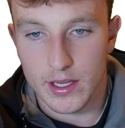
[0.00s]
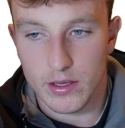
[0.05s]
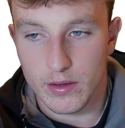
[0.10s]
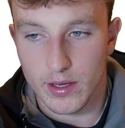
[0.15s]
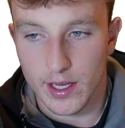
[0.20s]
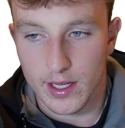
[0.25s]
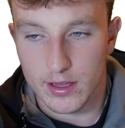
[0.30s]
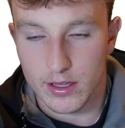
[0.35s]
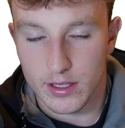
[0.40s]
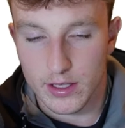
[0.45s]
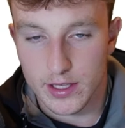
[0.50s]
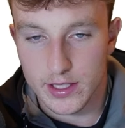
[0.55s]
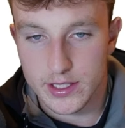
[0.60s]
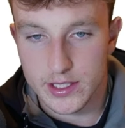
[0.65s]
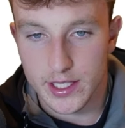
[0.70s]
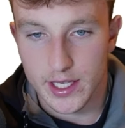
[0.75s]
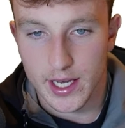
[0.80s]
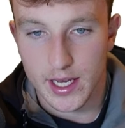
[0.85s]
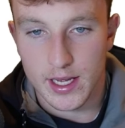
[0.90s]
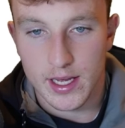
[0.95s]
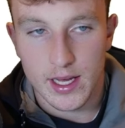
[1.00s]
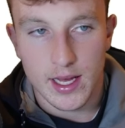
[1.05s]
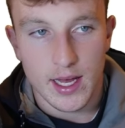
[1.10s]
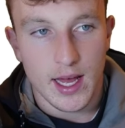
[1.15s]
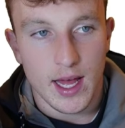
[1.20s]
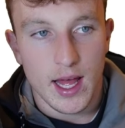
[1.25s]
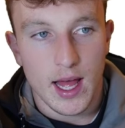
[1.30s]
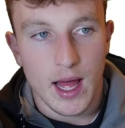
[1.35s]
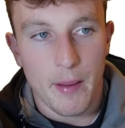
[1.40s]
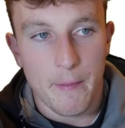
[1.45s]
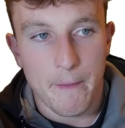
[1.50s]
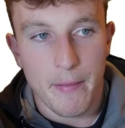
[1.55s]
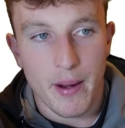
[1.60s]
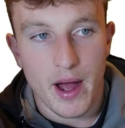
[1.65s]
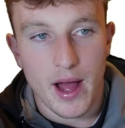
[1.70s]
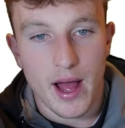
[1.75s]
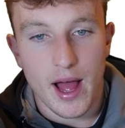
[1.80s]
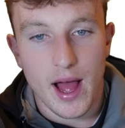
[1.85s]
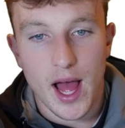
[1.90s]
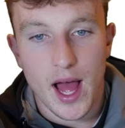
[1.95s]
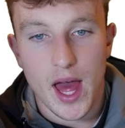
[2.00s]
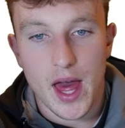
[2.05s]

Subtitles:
You can clearly see it, but